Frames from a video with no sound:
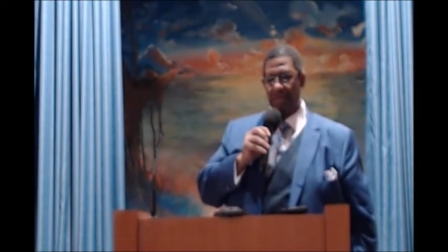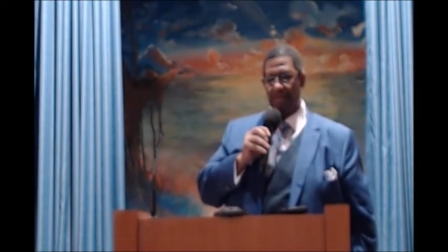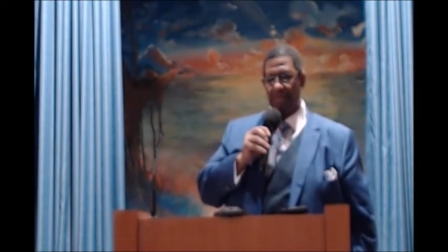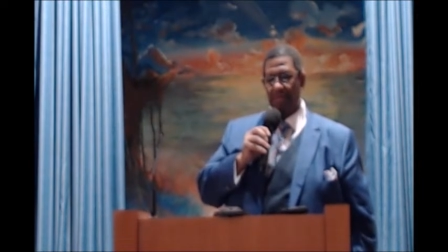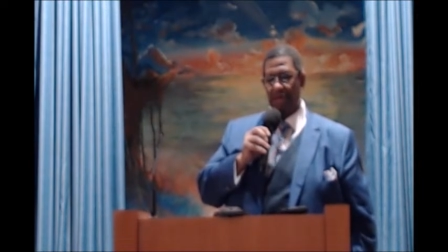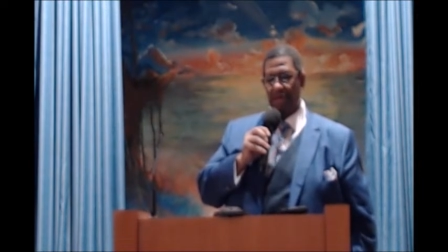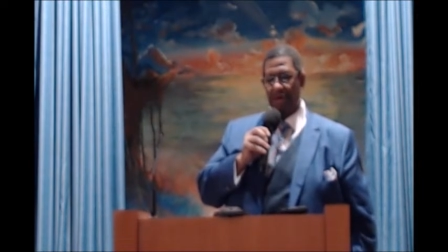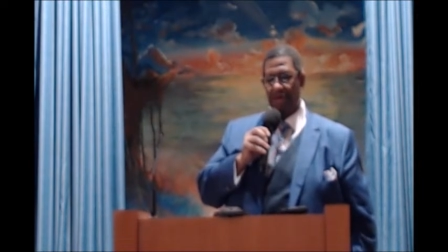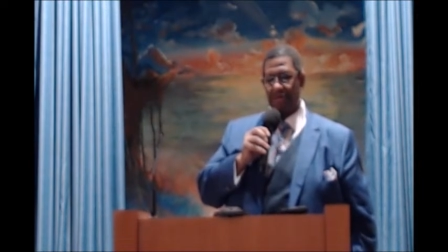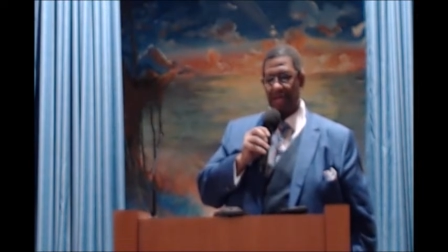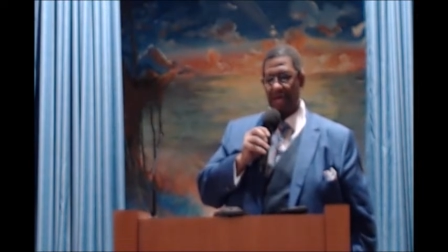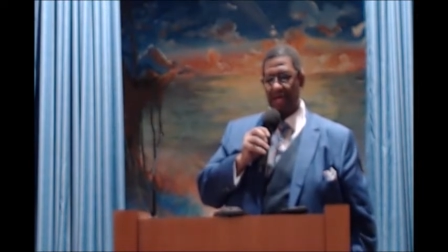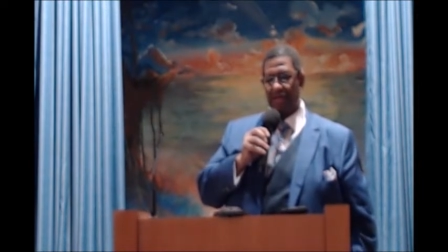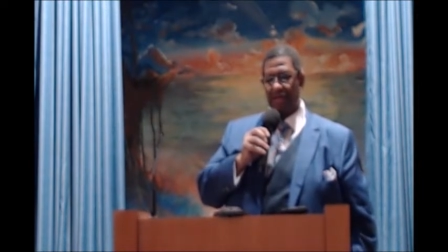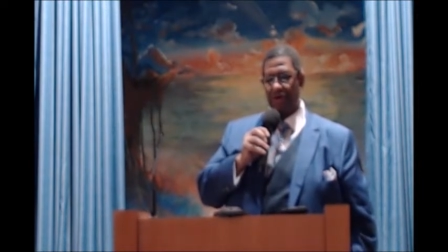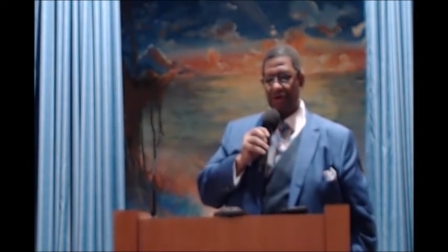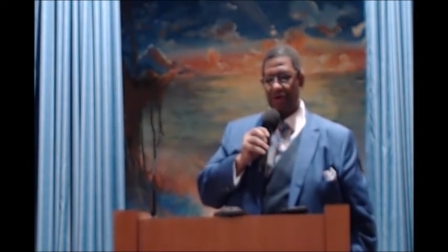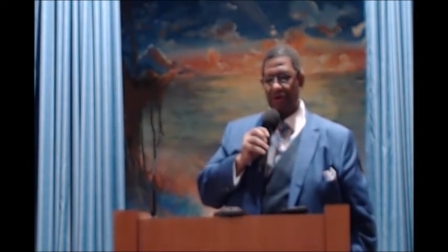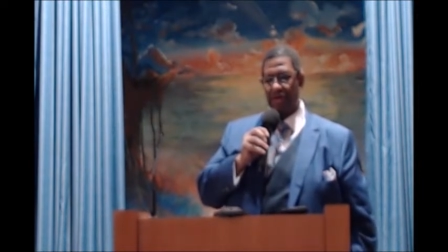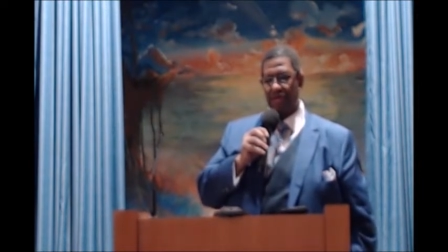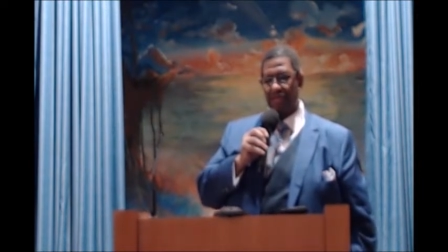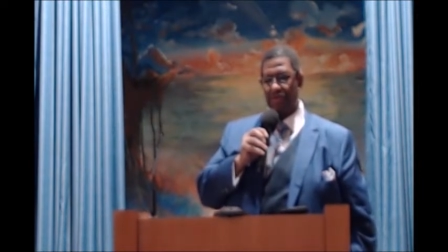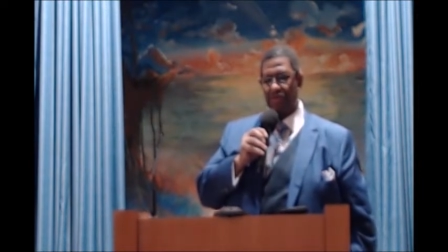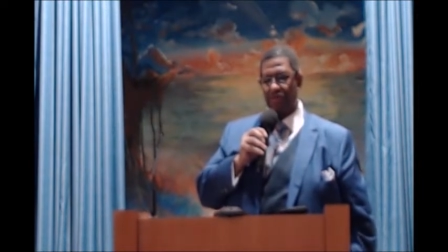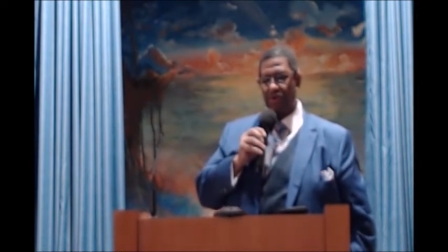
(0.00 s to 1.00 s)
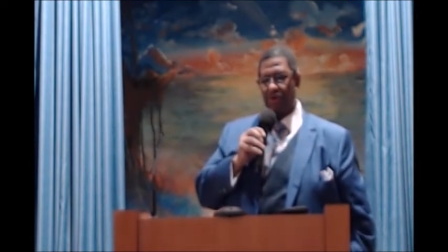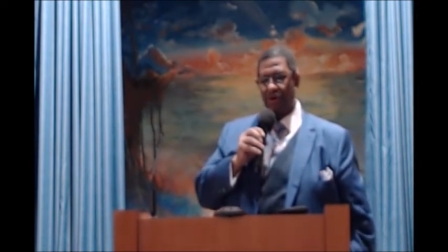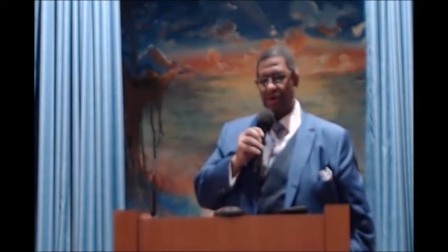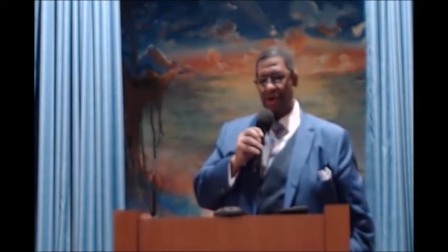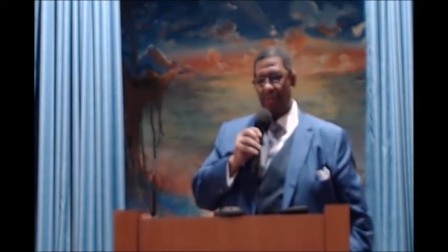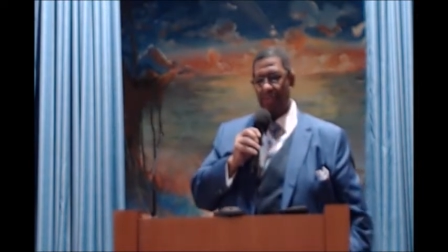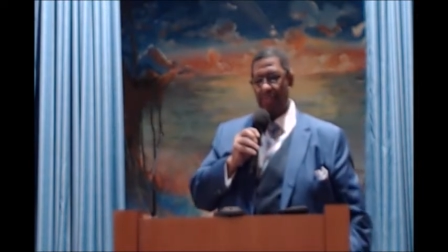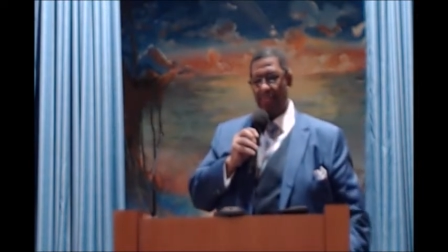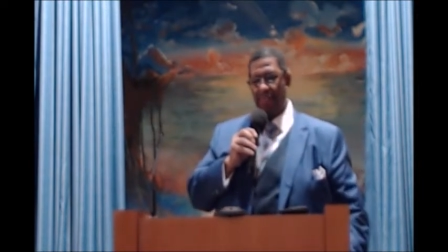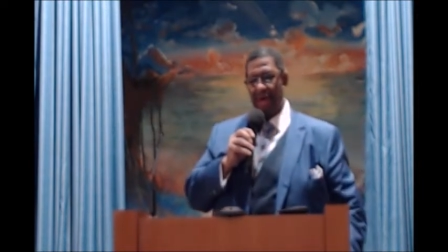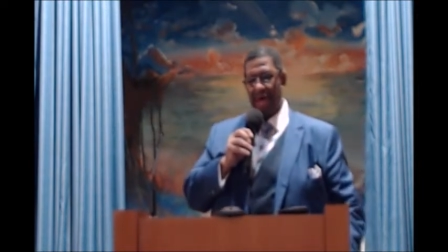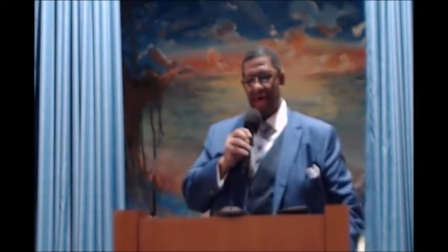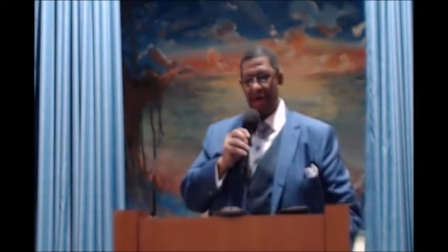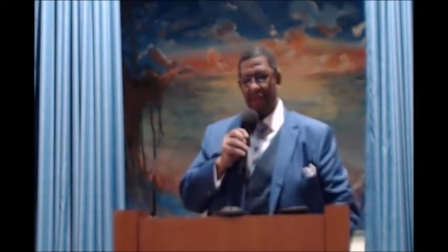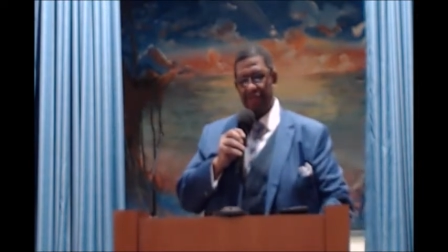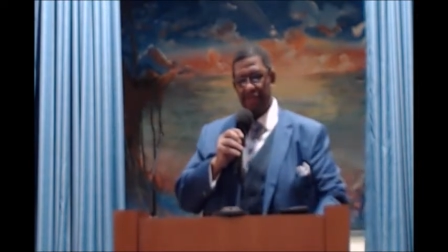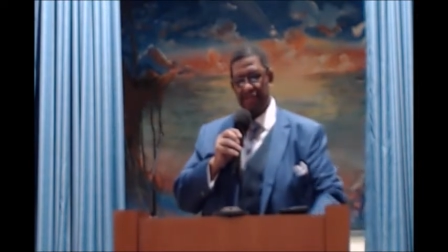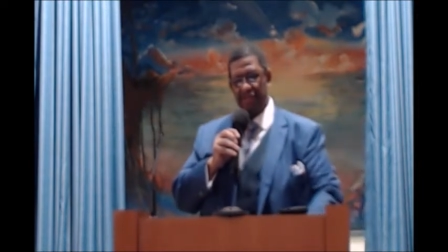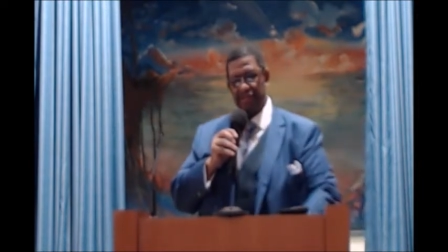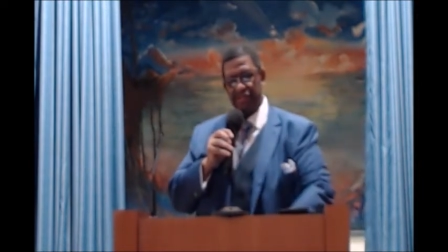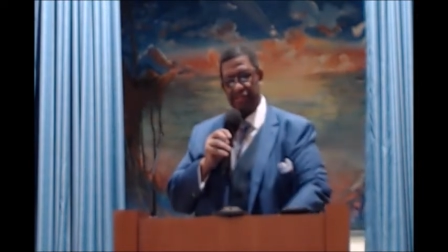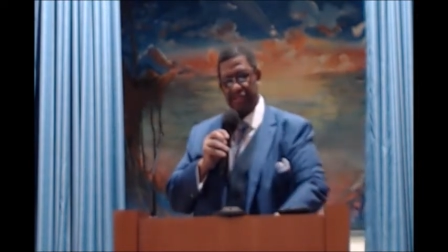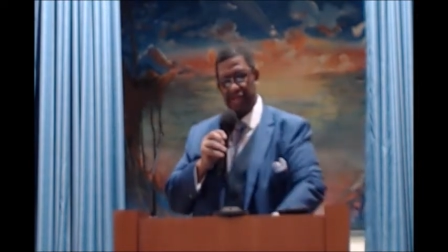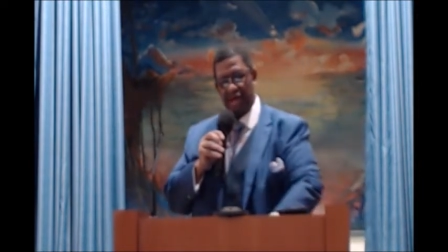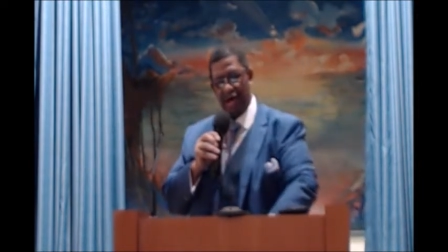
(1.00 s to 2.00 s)
because I know he's doing a
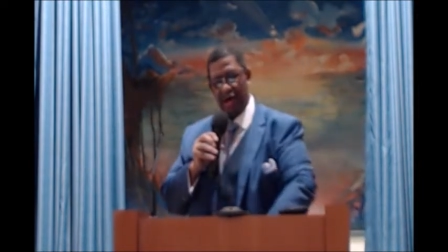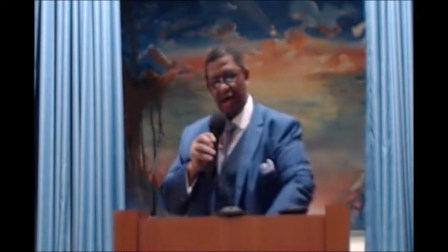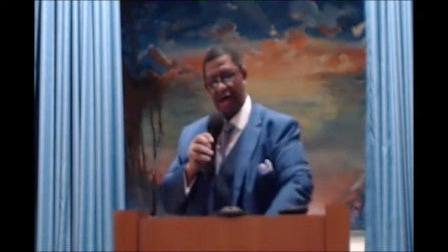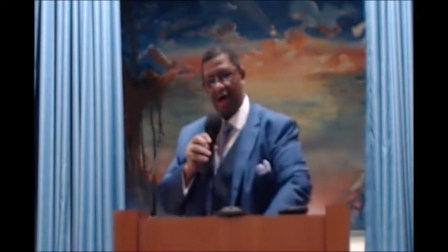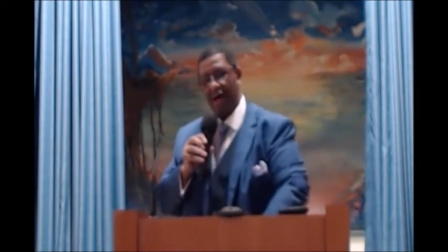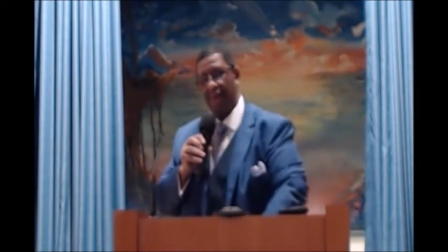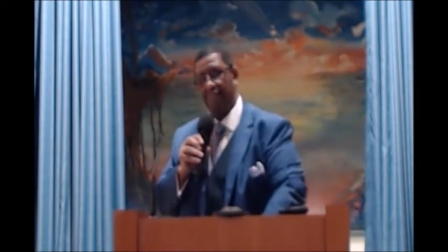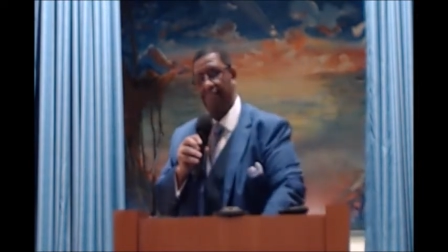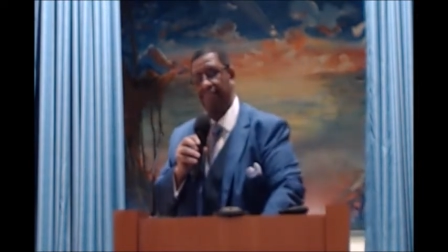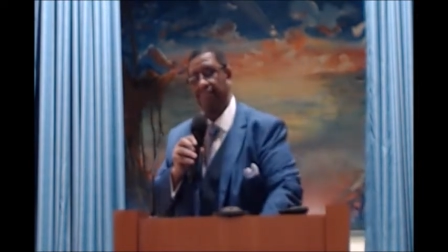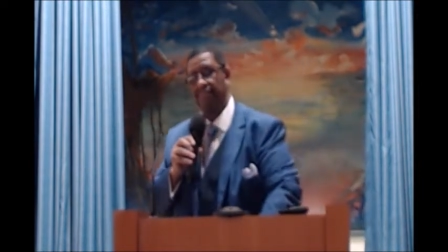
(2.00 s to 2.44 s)
marvelous job.